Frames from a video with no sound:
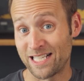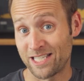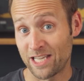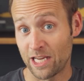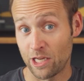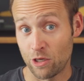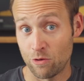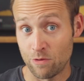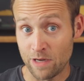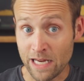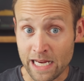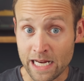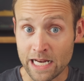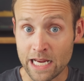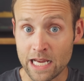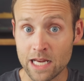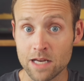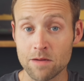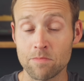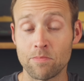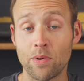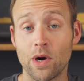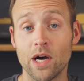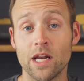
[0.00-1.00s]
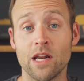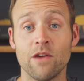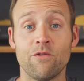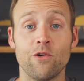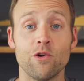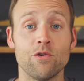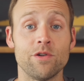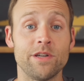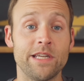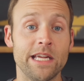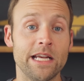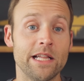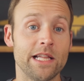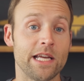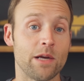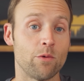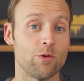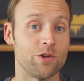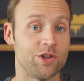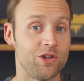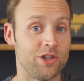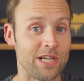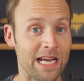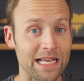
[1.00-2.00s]
saying you need it, but if you're dealing
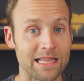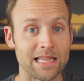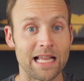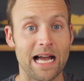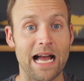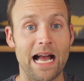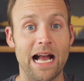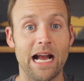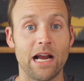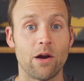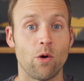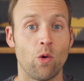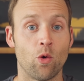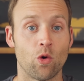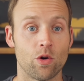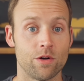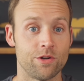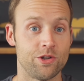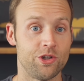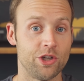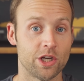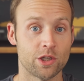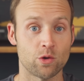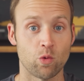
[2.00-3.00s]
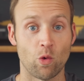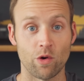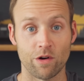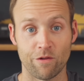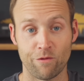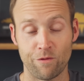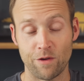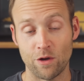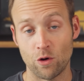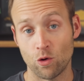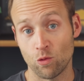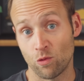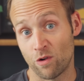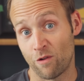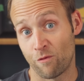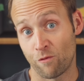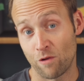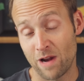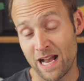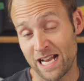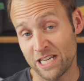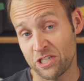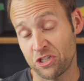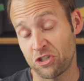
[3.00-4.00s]
with jet lag or just want to feel
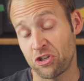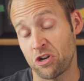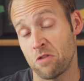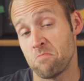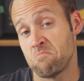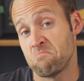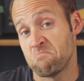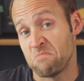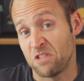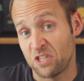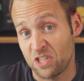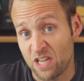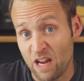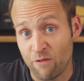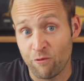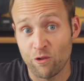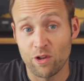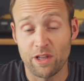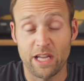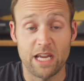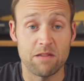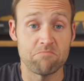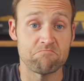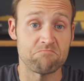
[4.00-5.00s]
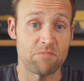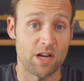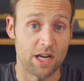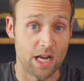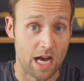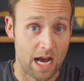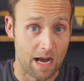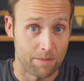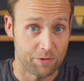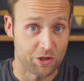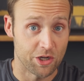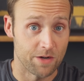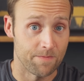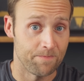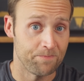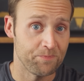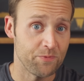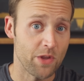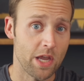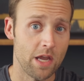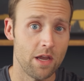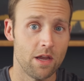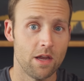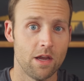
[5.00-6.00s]
refreshed, it's definitely an
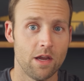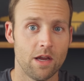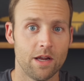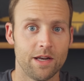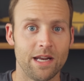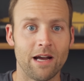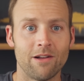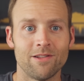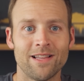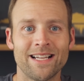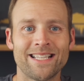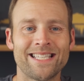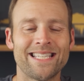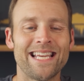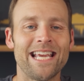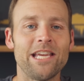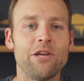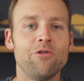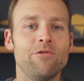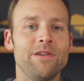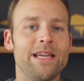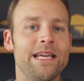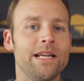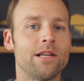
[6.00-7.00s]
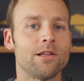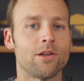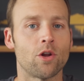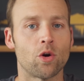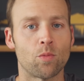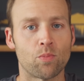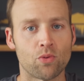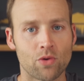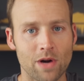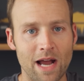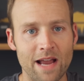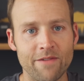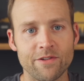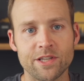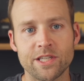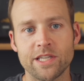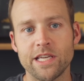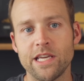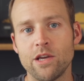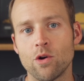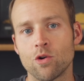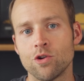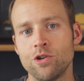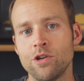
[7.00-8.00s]
option. Now, let's say you need a little
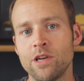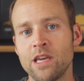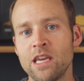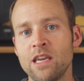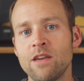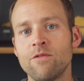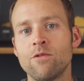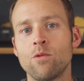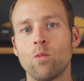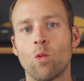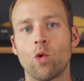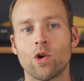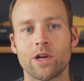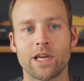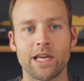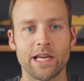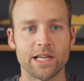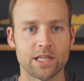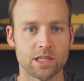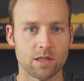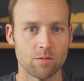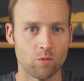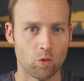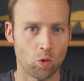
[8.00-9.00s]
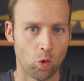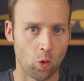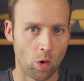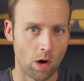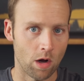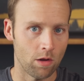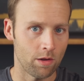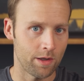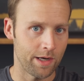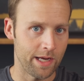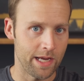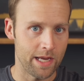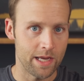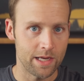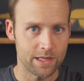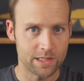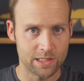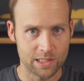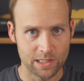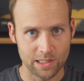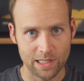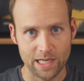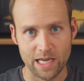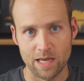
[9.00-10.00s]
privacy or you even want to get some quality
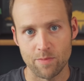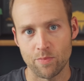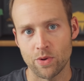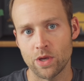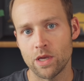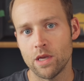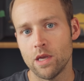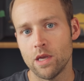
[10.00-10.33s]
sleep.